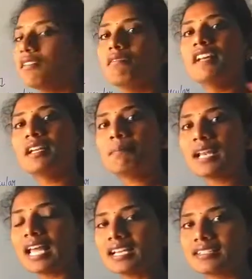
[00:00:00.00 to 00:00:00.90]
when a
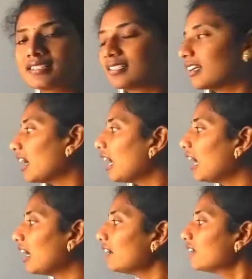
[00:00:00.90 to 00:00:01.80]
plants
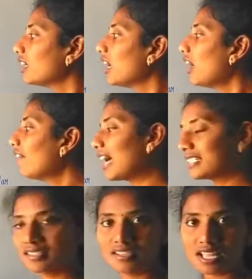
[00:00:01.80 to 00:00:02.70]
have a
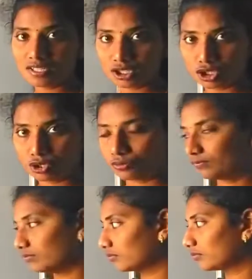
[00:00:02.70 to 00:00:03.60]
vascular tissue,
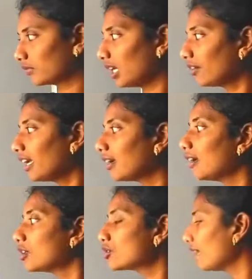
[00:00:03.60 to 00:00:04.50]

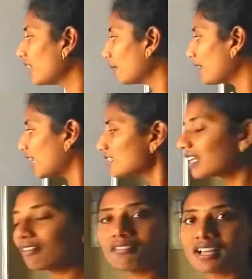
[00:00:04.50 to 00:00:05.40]
okay, so when a plants
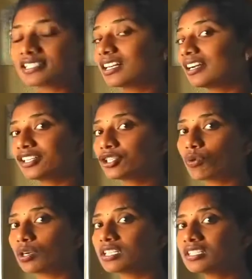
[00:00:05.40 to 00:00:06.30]
have a vascular tissue,
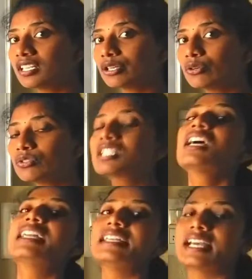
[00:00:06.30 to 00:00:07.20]
what is the use?
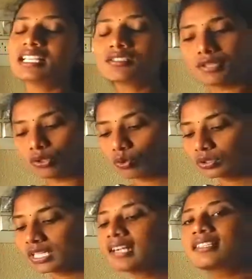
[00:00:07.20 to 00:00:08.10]
Yes, we know
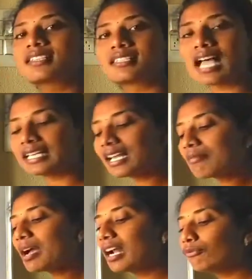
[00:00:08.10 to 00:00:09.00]
that the xylem
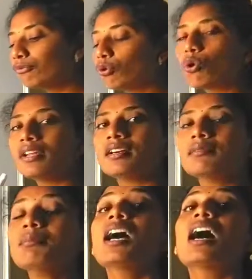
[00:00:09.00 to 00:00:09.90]
and
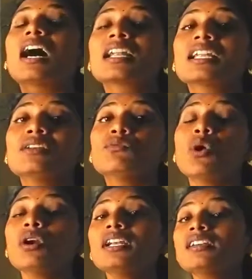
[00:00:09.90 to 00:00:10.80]
phloem are
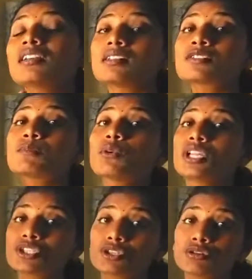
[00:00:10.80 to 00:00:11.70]
involved in
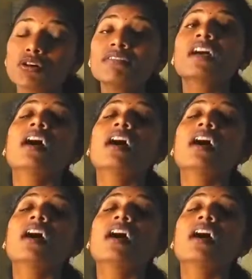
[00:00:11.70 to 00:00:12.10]
transportation of